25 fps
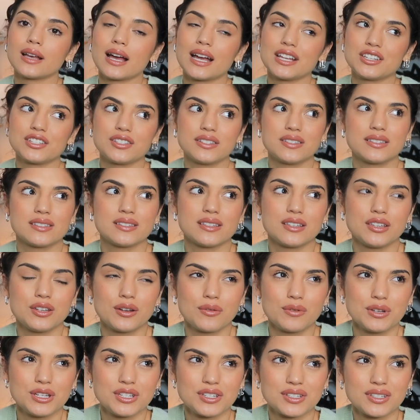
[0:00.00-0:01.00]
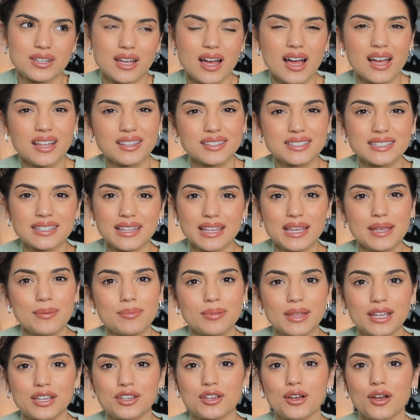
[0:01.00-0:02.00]
I just, you know when you just can't
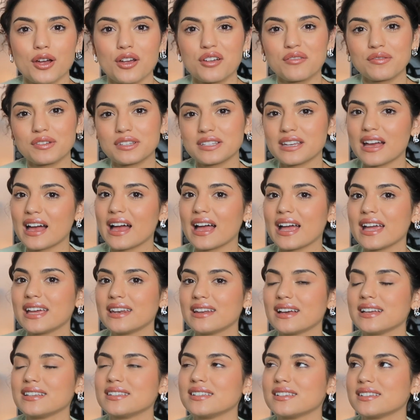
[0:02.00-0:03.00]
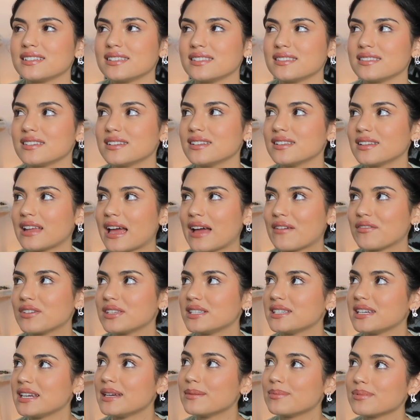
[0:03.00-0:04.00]
sleep, like you're overtired? I just didn't have a
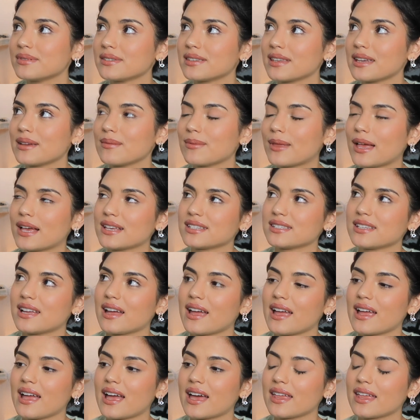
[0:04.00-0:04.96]
deep sleep last night.